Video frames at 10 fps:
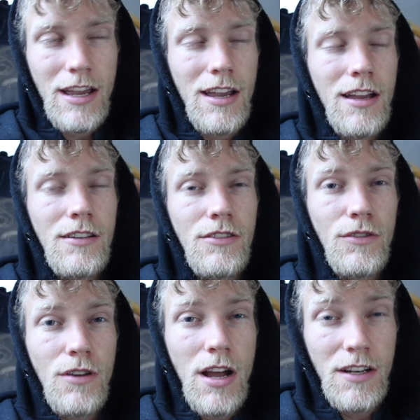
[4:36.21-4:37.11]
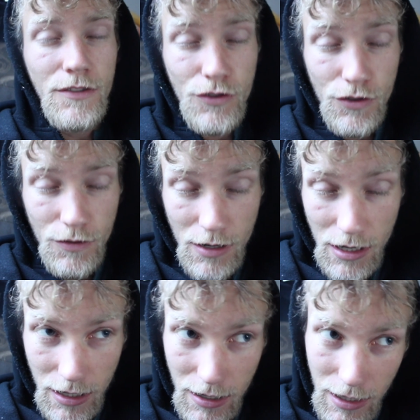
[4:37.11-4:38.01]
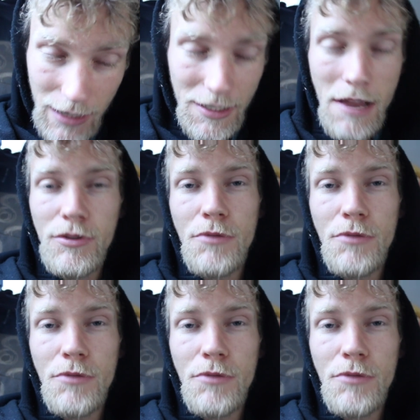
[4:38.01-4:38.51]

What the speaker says: and to kind of attempt